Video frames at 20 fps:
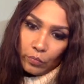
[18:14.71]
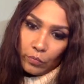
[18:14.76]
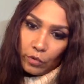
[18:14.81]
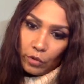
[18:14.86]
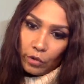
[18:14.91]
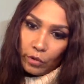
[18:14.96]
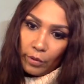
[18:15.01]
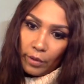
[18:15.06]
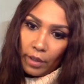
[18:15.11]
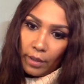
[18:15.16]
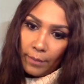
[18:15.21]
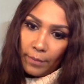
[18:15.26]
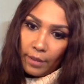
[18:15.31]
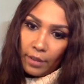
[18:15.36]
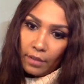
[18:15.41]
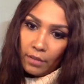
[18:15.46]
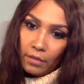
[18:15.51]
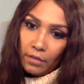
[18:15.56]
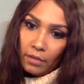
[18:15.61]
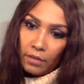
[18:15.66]
You know what I
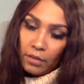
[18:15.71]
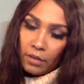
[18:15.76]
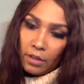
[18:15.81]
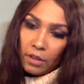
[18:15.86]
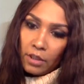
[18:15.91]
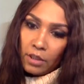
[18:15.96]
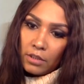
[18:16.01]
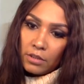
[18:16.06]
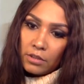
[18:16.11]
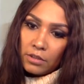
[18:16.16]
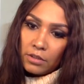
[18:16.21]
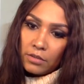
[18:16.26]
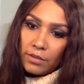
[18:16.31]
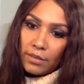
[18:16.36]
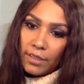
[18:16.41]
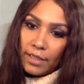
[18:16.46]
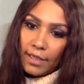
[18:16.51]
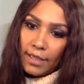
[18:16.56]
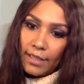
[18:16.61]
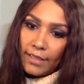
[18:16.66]
mean? So
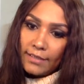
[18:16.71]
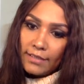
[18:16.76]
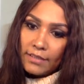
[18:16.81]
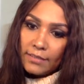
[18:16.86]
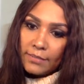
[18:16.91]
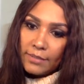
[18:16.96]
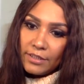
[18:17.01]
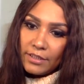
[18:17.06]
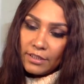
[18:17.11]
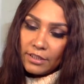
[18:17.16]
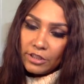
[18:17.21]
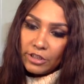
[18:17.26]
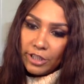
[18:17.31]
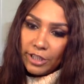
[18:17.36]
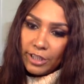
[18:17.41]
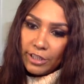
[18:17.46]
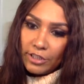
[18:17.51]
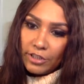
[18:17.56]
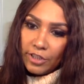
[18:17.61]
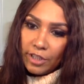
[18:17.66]
it has to be a
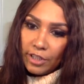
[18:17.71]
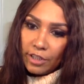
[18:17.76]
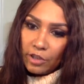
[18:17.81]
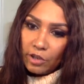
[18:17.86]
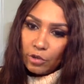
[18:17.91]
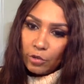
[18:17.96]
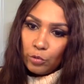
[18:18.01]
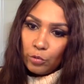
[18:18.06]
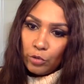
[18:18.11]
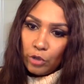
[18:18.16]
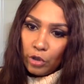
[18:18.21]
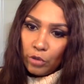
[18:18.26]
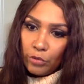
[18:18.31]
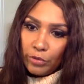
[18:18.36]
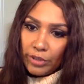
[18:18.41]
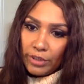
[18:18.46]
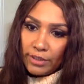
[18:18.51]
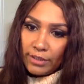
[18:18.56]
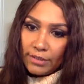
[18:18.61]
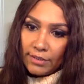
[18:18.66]
change that you
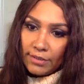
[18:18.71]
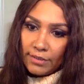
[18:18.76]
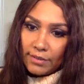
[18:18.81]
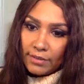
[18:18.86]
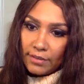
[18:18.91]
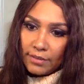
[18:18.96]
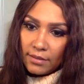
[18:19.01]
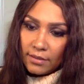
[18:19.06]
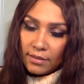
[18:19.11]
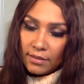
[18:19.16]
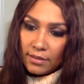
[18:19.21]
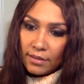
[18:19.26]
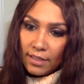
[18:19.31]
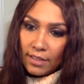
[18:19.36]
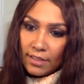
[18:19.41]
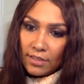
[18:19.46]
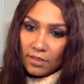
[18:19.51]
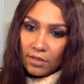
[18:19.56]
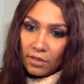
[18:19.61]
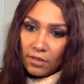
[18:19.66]
notice.
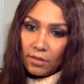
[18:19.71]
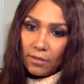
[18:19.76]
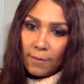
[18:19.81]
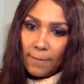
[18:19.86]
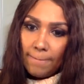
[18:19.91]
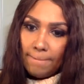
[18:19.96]
That's all.